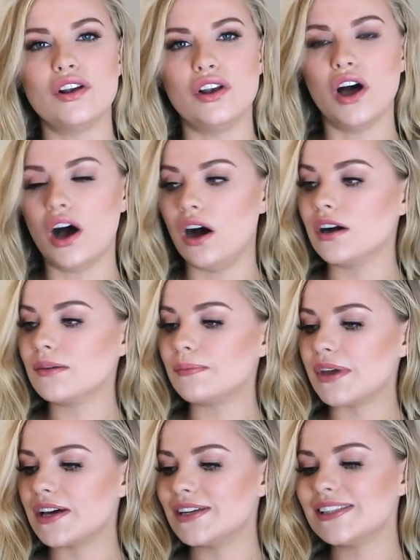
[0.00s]
long
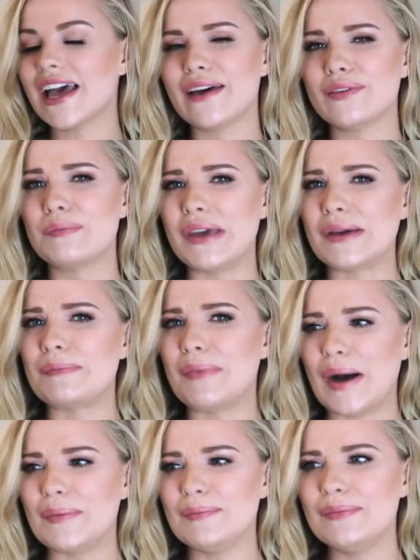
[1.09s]
because I have a big
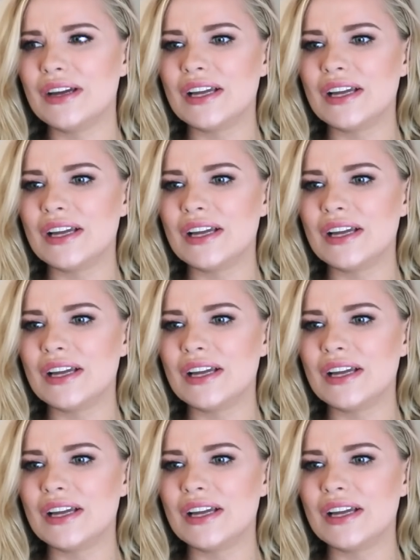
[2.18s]
bum.